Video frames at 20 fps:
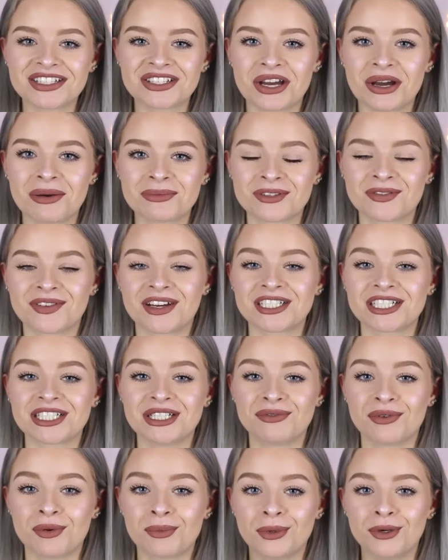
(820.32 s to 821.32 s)
in terms of
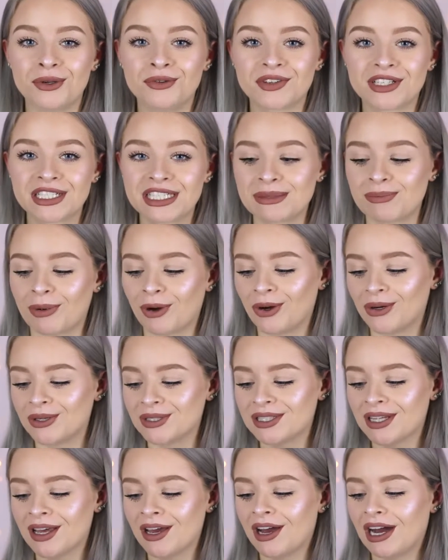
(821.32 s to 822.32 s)
actually removing
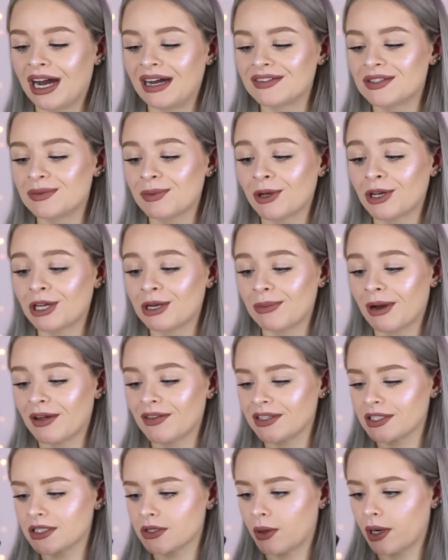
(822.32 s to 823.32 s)
spots, I've spoken
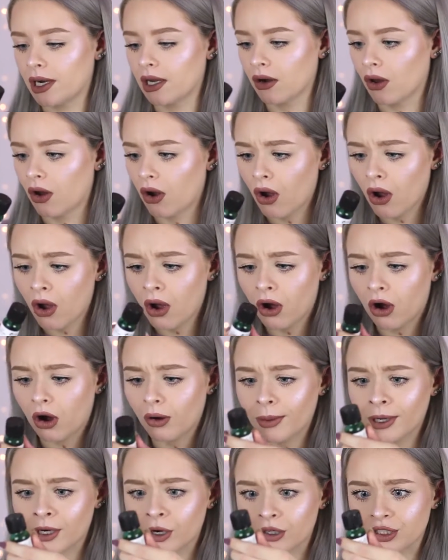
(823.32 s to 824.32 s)
about this quite a lot
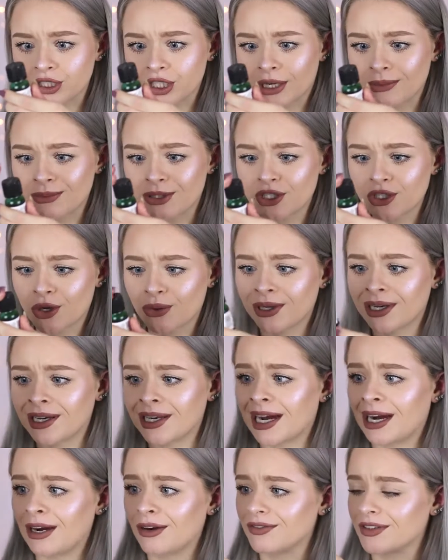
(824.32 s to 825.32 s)
Oh my gosh, I'm so
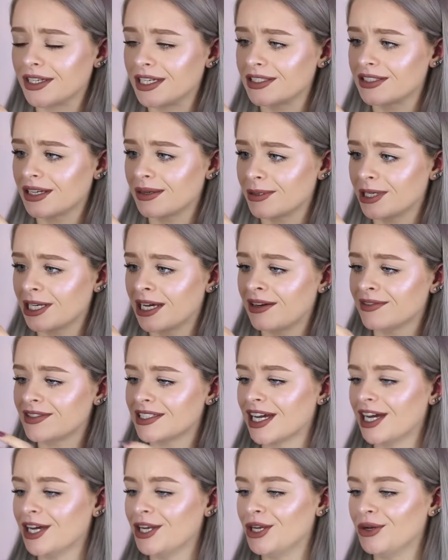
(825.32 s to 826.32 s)
nearly out of this. I'm gonna have
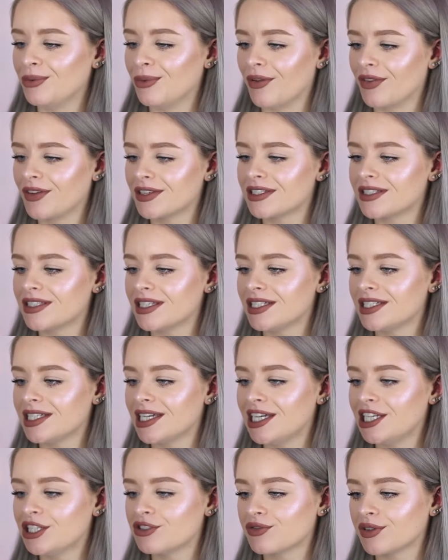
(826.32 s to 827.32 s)
to get a new one. This is the
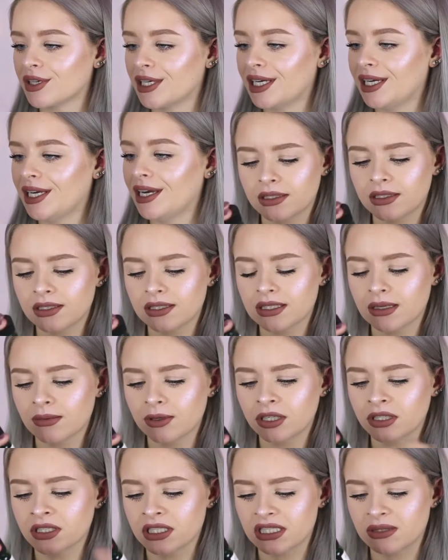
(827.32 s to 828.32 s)
tea tree. It's
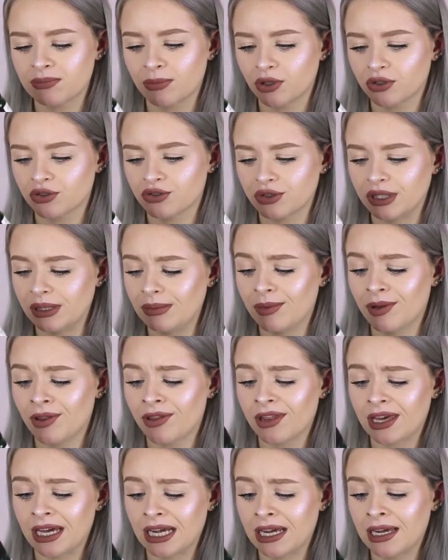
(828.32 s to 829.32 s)
some kind of spot
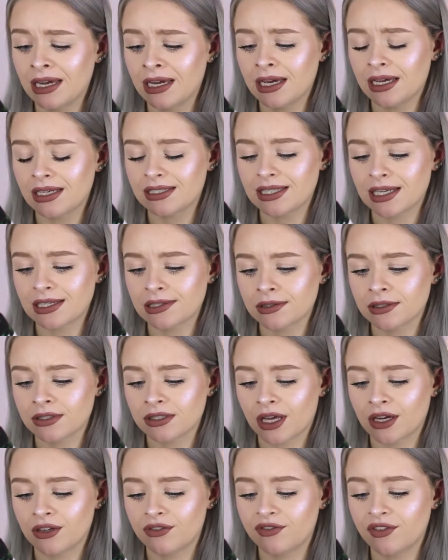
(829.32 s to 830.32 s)
treatment thing. It says on the
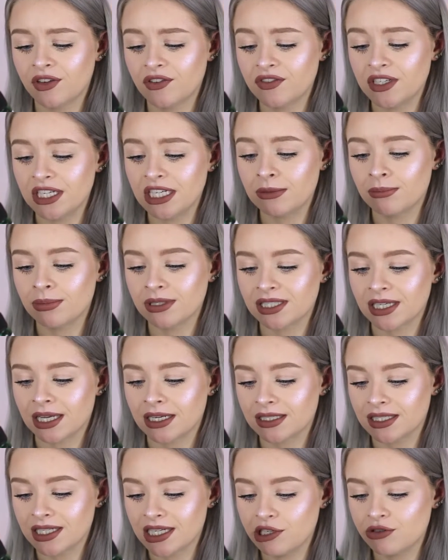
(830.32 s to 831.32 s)
side
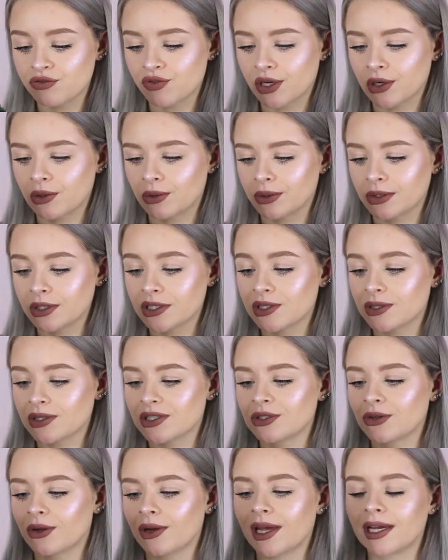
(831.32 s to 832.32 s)
15% tea tree oil, so
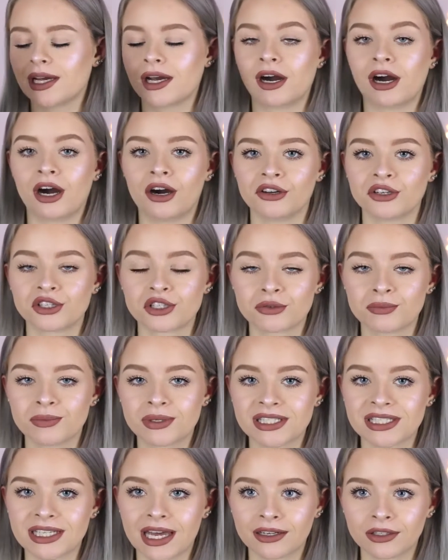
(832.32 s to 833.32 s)
it's not like
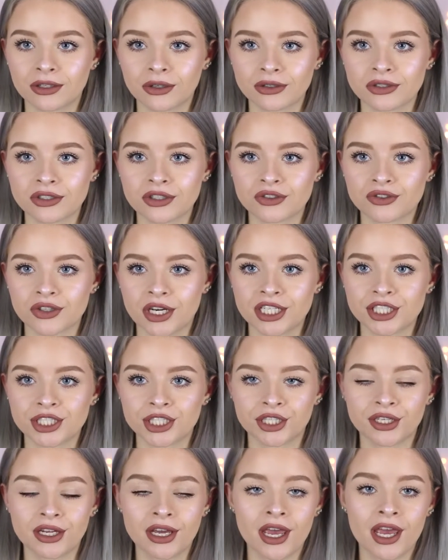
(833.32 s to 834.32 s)
100%
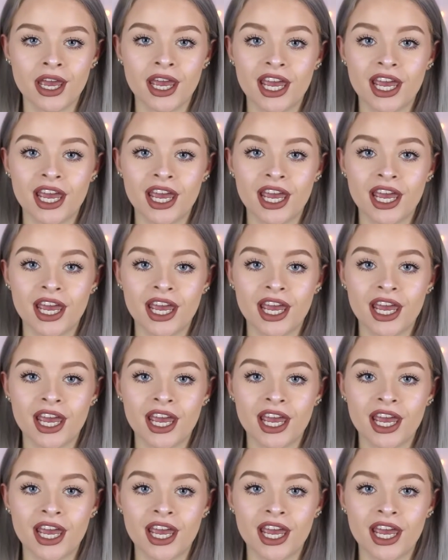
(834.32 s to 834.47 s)
concentration,